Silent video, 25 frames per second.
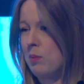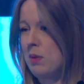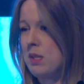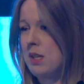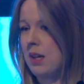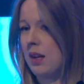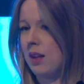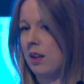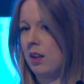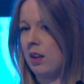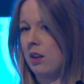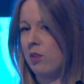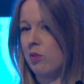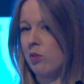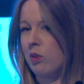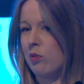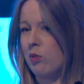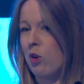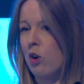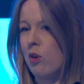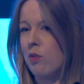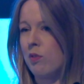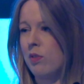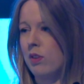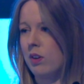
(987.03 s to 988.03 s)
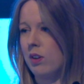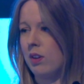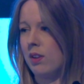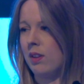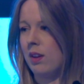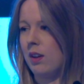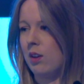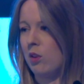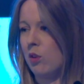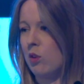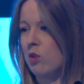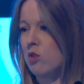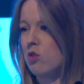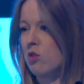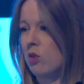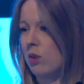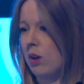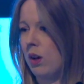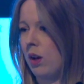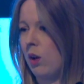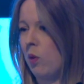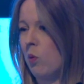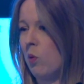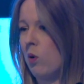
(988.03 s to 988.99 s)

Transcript: particularly if we've offered and they're not joining,